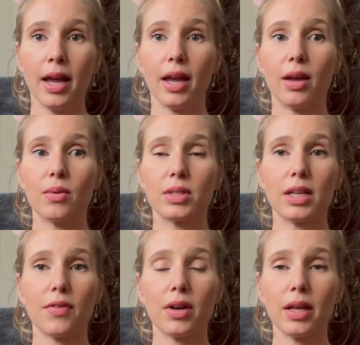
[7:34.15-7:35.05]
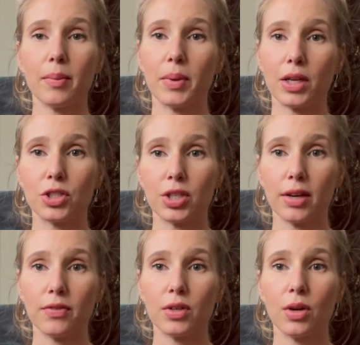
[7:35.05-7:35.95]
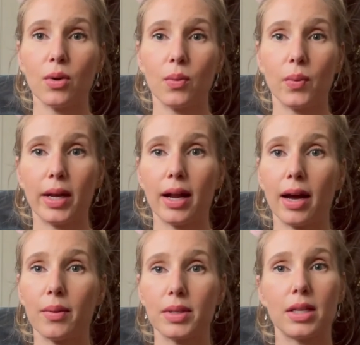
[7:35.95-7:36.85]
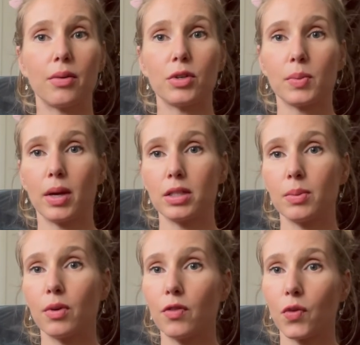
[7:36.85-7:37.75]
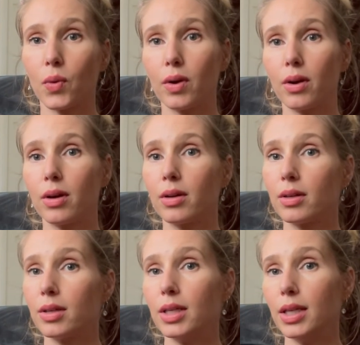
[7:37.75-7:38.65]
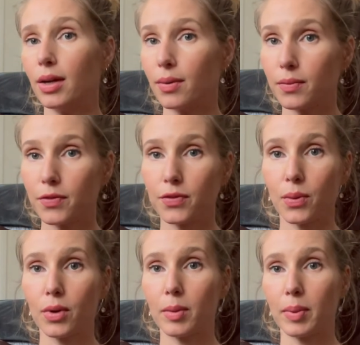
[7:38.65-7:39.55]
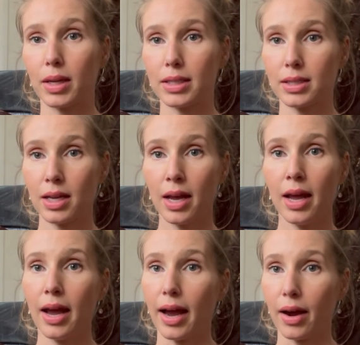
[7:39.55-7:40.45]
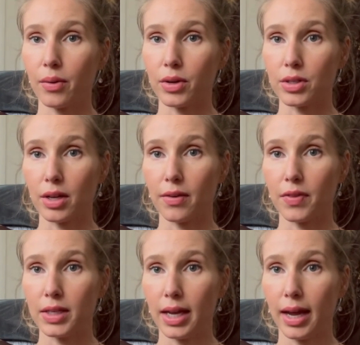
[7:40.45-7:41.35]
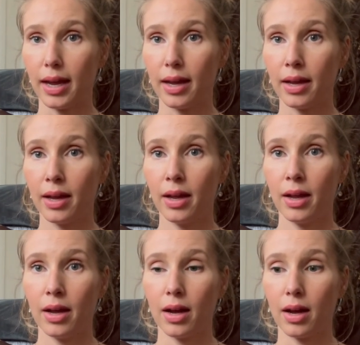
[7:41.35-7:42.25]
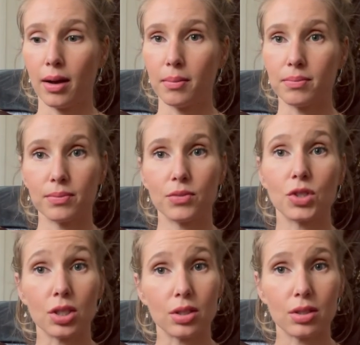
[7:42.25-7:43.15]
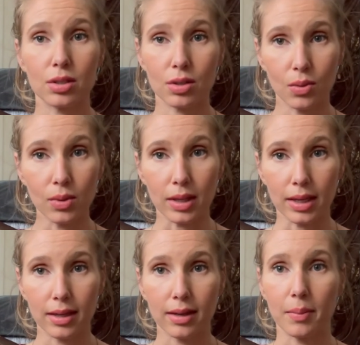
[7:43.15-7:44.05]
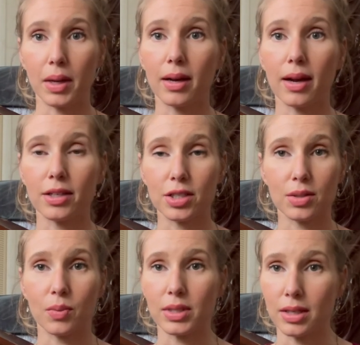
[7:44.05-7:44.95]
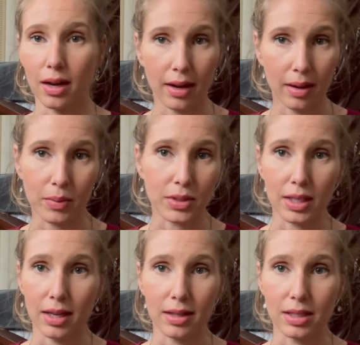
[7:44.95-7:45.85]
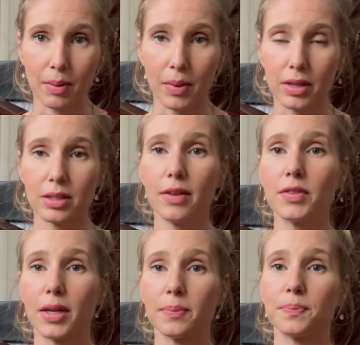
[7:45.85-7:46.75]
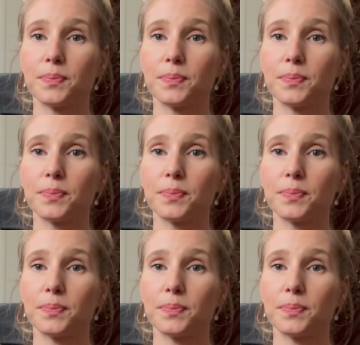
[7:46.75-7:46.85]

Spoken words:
it was definitely a big shift when I was then responsible for, 4+ hours of the day, just schooling. I just was not able to get the same amount of stuff done.